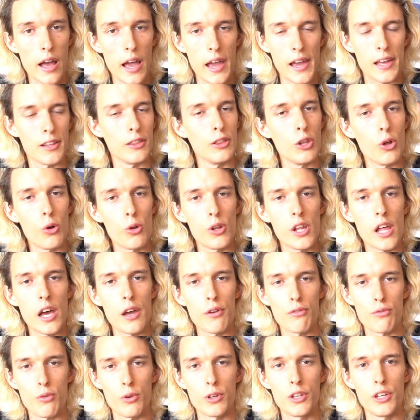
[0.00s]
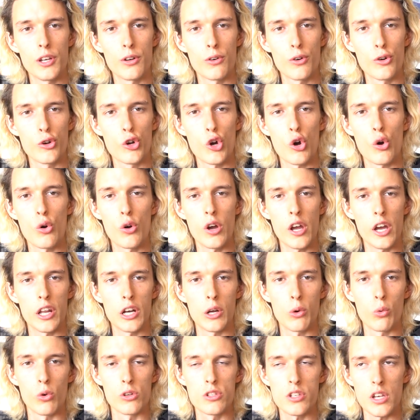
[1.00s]
had no life 1 year ago and
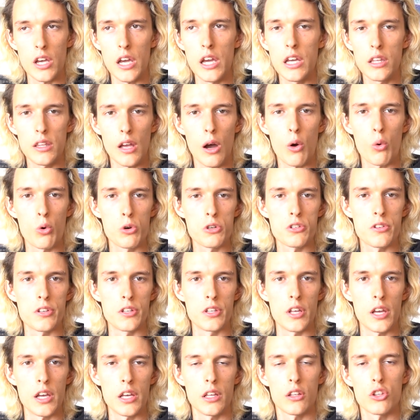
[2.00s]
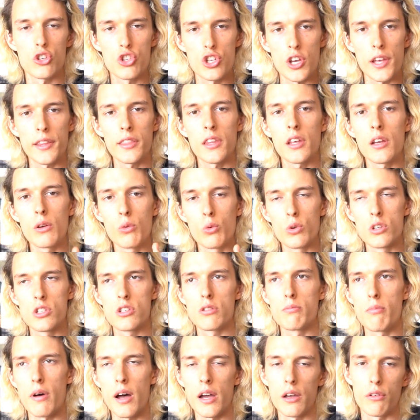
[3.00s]
I was 8 hours a day chatting
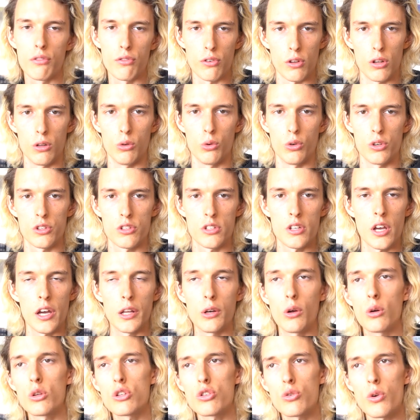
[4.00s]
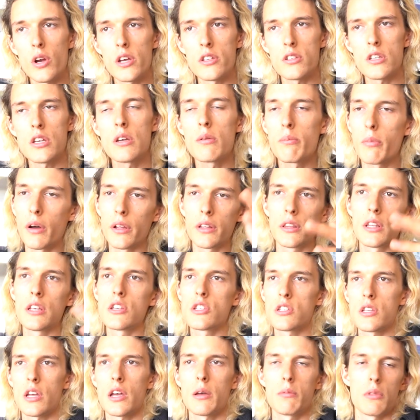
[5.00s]
with my followers. I know it's crazy, but
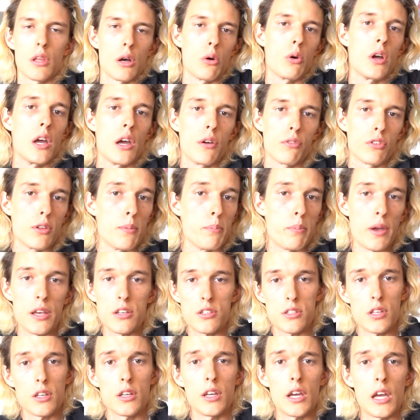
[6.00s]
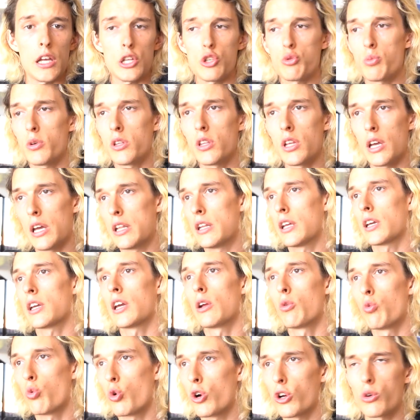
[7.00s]
this time now I have the best engagement and I
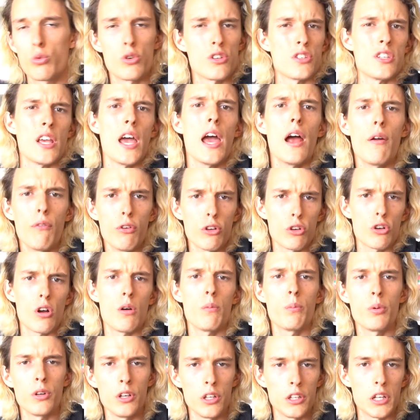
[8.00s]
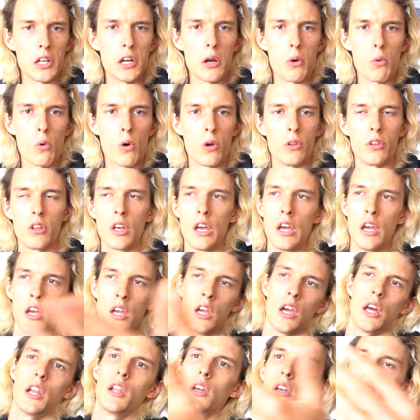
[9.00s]
can work with every company that I want.
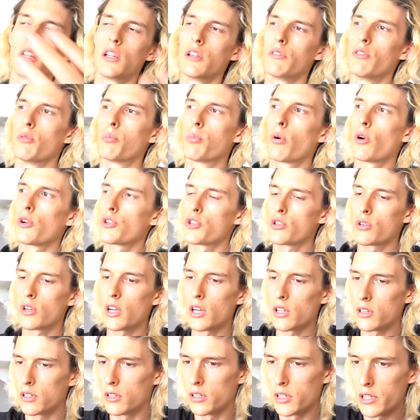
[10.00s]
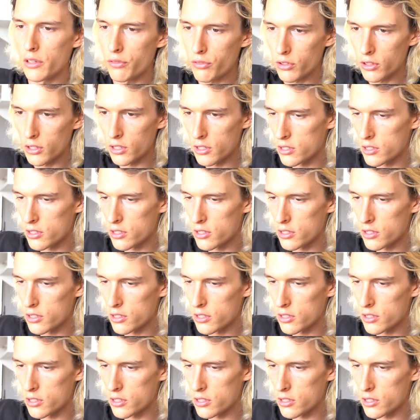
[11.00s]
And I can live in Portugal and live in